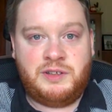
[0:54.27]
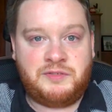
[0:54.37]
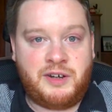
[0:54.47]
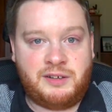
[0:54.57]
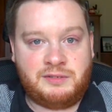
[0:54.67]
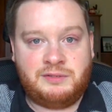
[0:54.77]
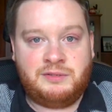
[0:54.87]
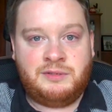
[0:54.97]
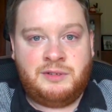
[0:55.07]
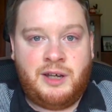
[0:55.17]
It's fine.
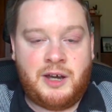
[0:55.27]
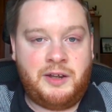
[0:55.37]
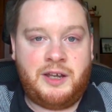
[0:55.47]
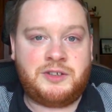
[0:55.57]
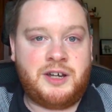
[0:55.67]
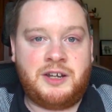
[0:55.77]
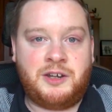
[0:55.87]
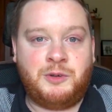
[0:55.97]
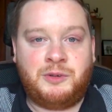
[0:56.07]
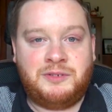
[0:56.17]
I don't get tired
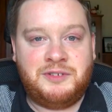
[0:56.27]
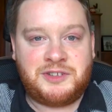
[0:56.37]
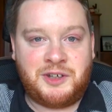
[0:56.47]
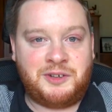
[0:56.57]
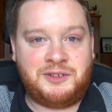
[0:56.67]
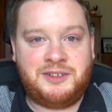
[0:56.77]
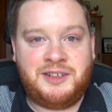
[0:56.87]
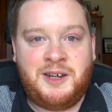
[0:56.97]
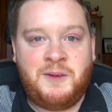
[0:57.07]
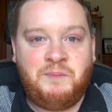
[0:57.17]
at all. So
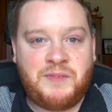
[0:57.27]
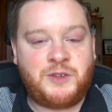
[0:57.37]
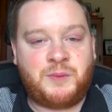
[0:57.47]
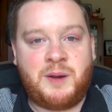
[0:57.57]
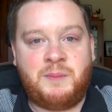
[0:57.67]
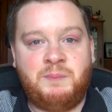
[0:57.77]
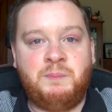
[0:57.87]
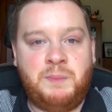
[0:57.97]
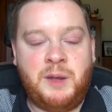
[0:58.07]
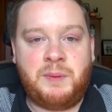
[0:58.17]
that's one
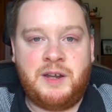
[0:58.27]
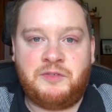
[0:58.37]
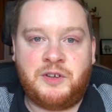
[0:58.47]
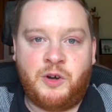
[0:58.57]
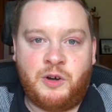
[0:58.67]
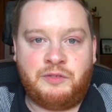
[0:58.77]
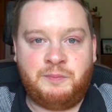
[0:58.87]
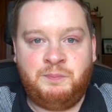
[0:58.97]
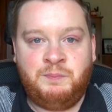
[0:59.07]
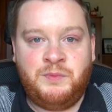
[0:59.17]
big benefit of
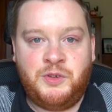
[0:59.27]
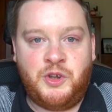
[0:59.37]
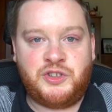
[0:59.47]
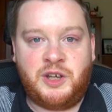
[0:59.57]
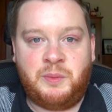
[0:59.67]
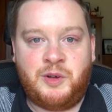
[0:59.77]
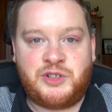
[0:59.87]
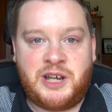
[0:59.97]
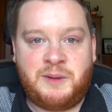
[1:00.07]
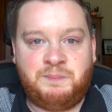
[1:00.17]
using a
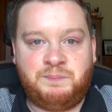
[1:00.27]
wheelchair.